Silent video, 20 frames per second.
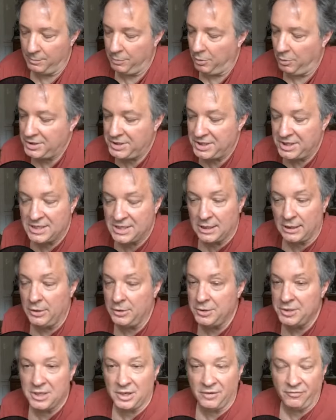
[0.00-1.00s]
Abortion's a
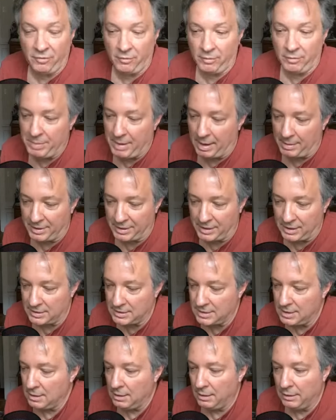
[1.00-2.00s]
loser for
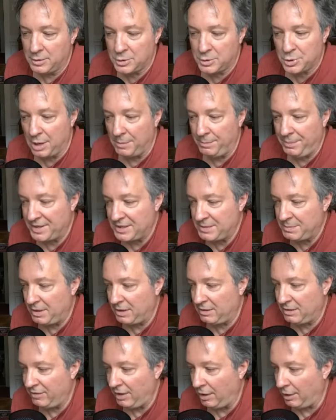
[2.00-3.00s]
Republicans. Trump has
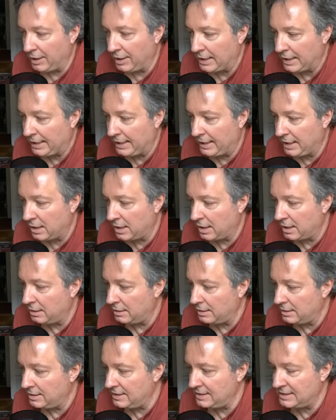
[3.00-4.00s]
been very
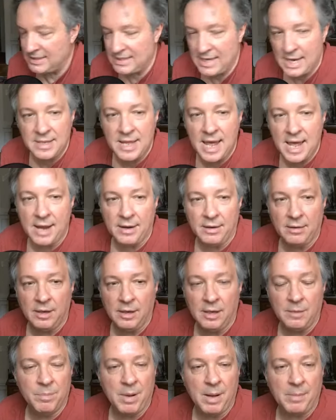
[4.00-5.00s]
clear. He said that
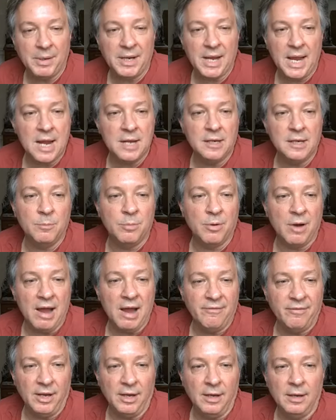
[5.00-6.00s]
in public and in
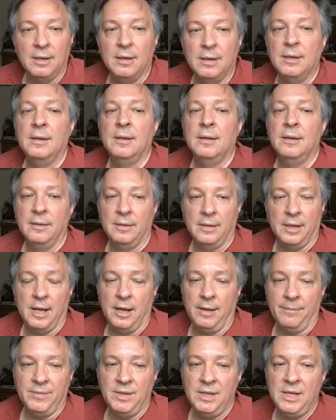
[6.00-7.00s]
private.
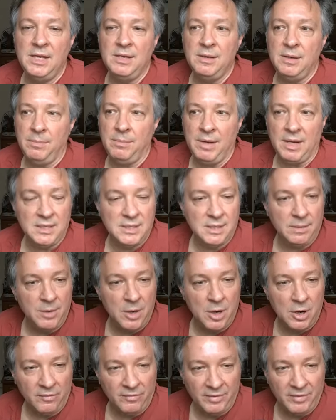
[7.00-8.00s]
It makes him
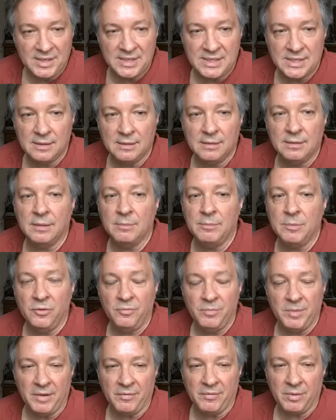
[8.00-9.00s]
nervous, the
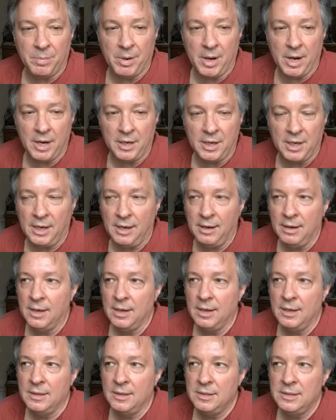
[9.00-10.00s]
movement of the party,
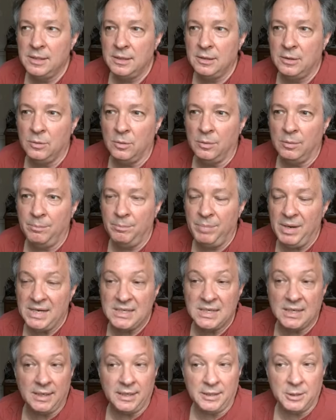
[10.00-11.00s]
to
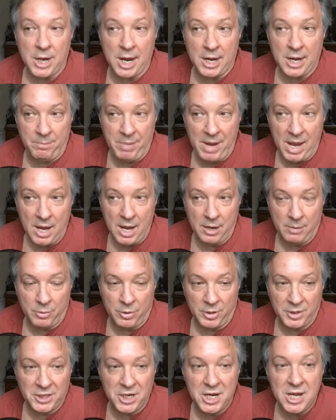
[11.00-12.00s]
basically try to ban
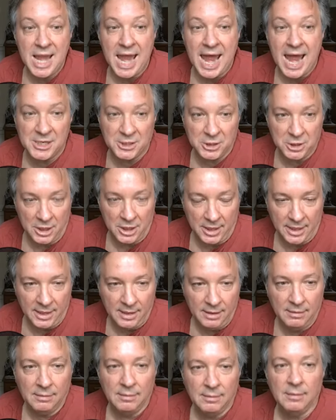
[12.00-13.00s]
abortion
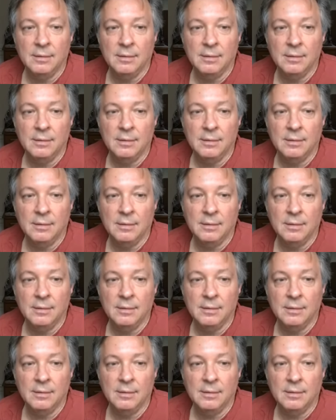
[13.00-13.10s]
nationally.